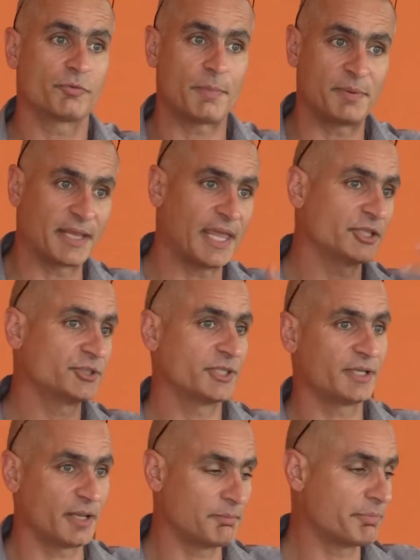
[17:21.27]

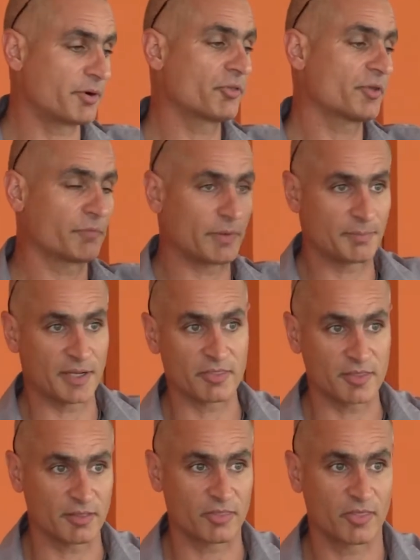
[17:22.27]
replication, and bursting red blood
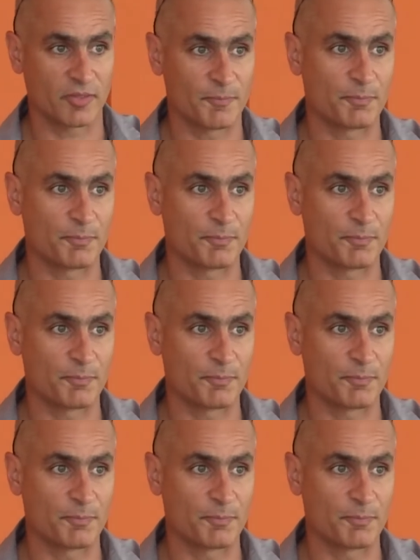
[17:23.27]
cells.